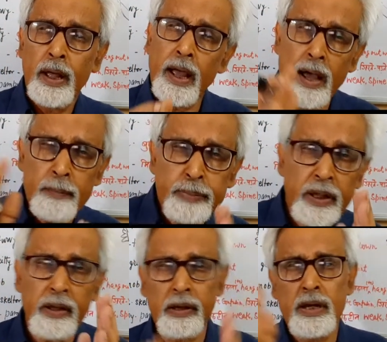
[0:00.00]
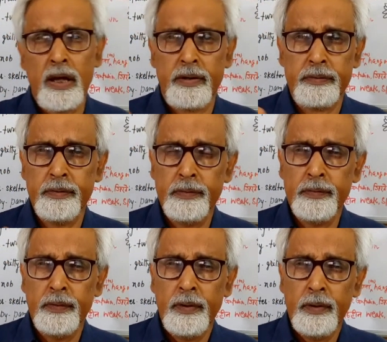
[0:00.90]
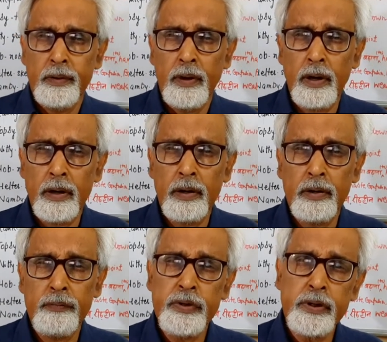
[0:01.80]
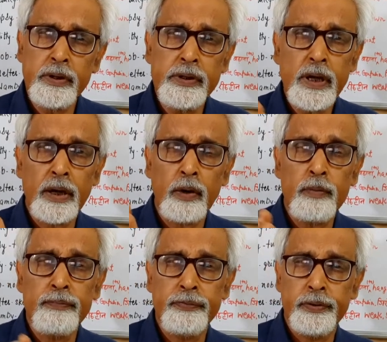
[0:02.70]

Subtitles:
every year we hear of